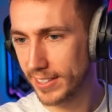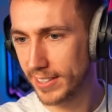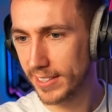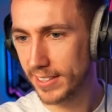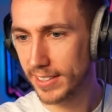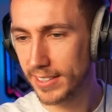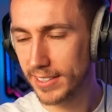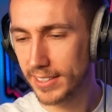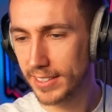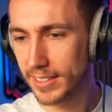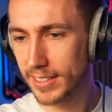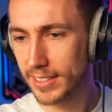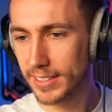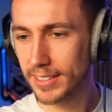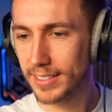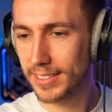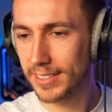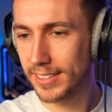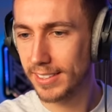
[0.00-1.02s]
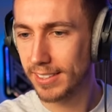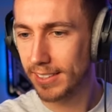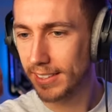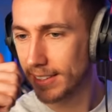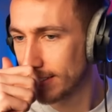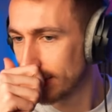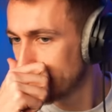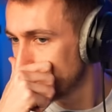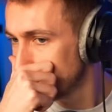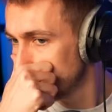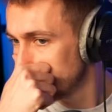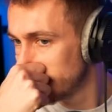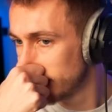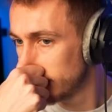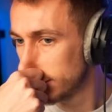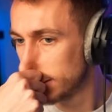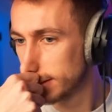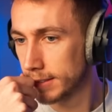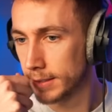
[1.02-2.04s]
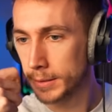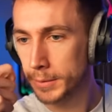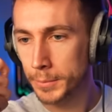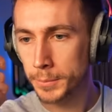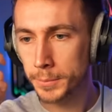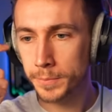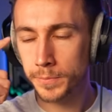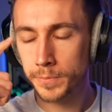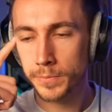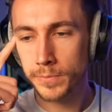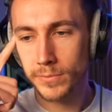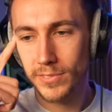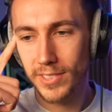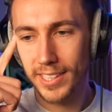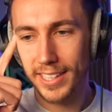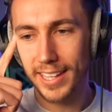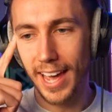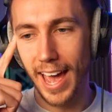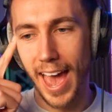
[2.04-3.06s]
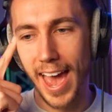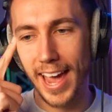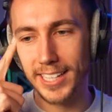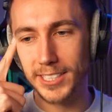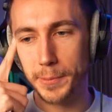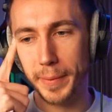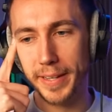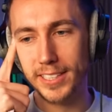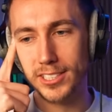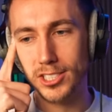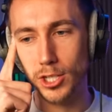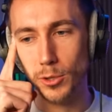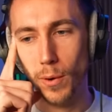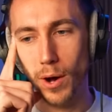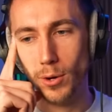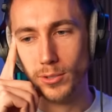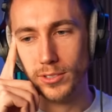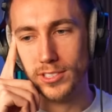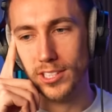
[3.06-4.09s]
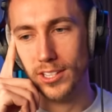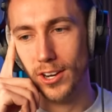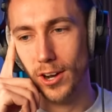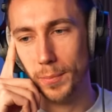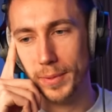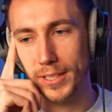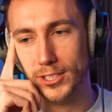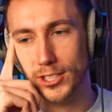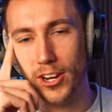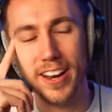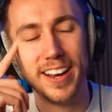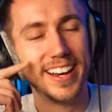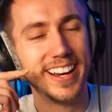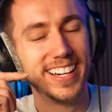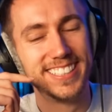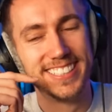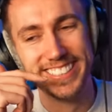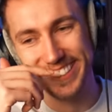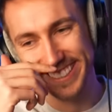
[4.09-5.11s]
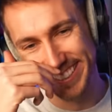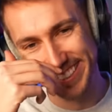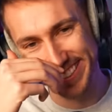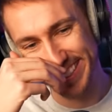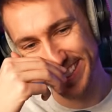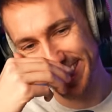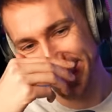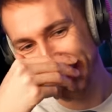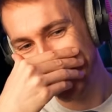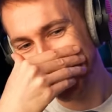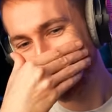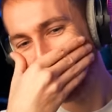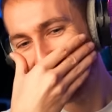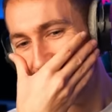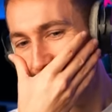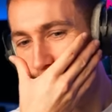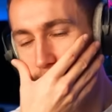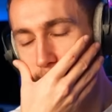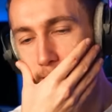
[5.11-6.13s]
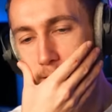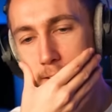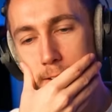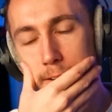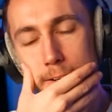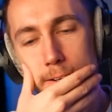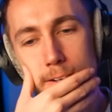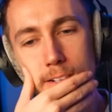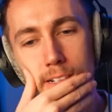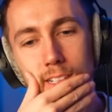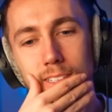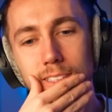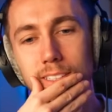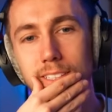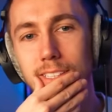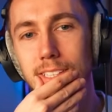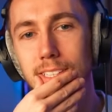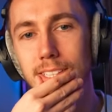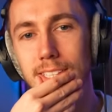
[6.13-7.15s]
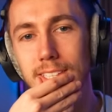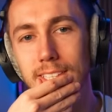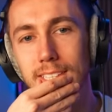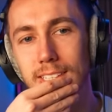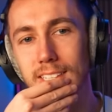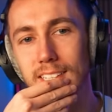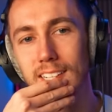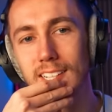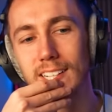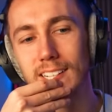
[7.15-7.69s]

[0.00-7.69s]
All right, well, I strongly agree with my brother. HB is too old to not be true. Footballers are the most skilled sports people.